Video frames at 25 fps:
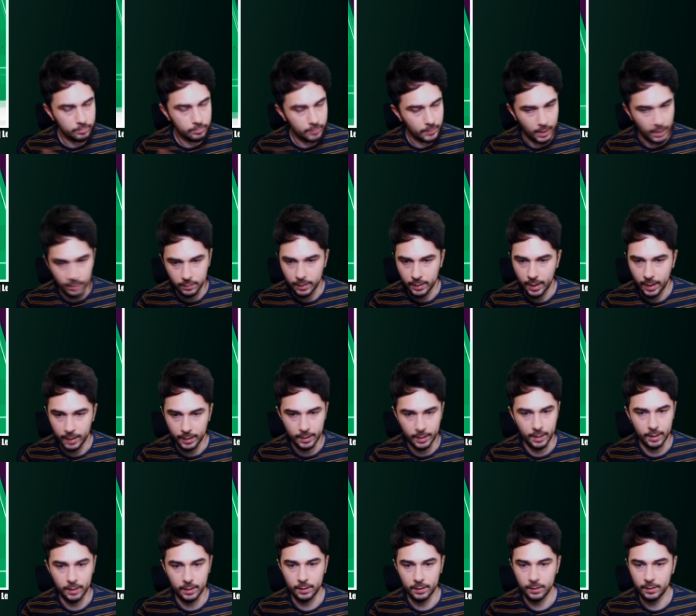and that
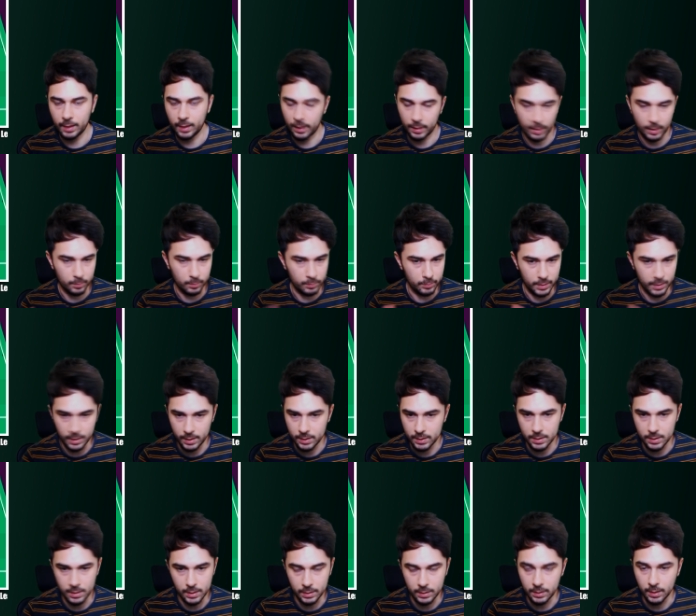can that can be
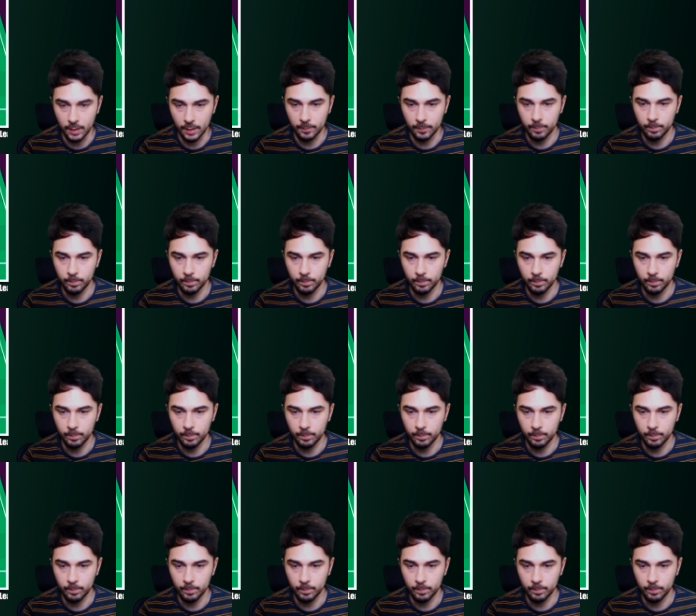easily done.